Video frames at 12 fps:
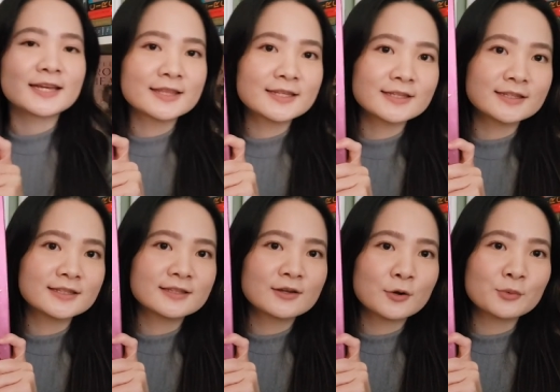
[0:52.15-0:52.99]
And then
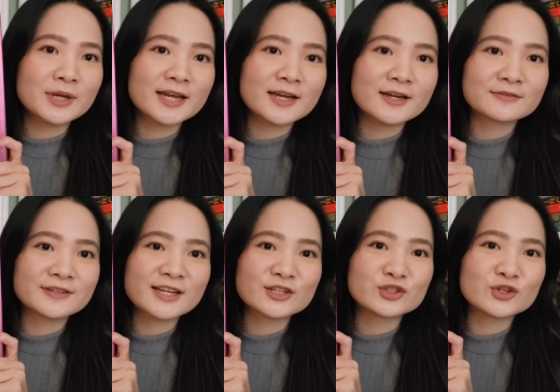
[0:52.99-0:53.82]
we have like
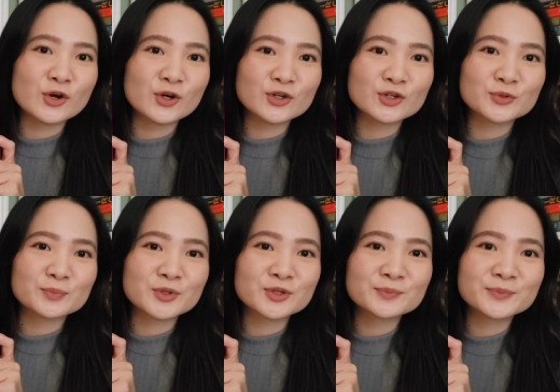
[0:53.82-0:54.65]
a darker
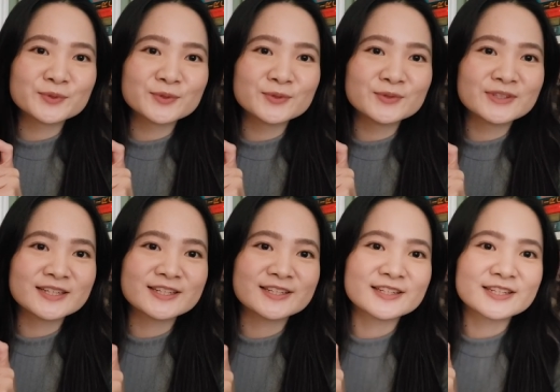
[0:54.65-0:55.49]
purple
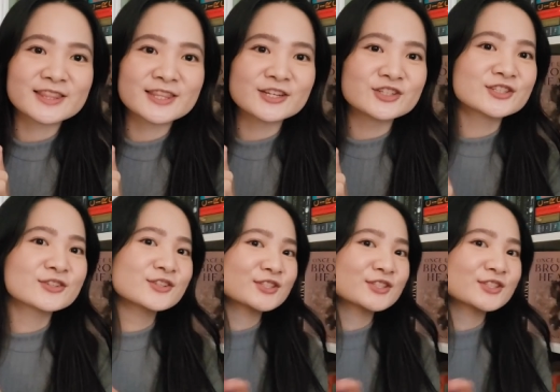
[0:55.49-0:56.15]
and they just look